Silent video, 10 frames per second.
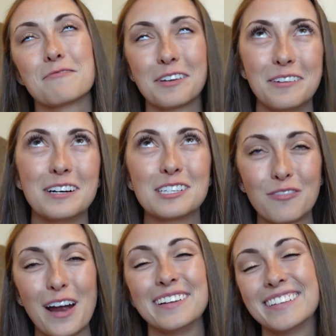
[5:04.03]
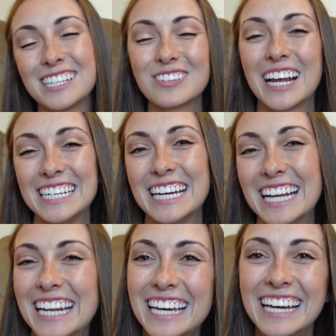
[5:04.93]
it really was fine, that's what I
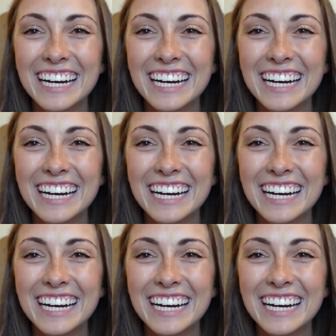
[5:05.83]
did.